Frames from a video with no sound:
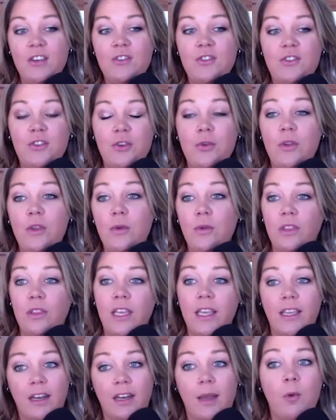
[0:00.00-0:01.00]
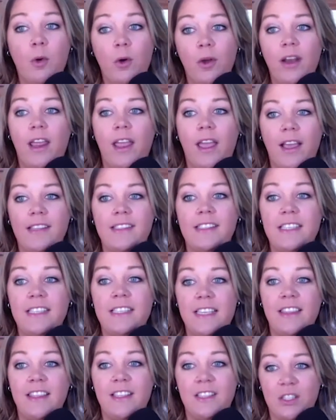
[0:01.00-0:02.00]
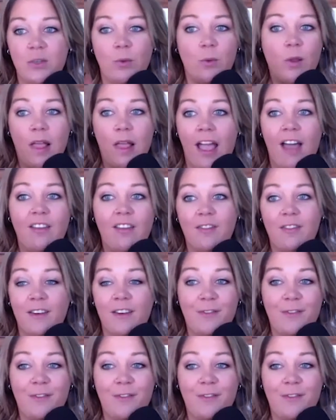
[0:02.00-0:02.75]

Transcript: Do you think, and I'm going to ask Dean this, so we'll have an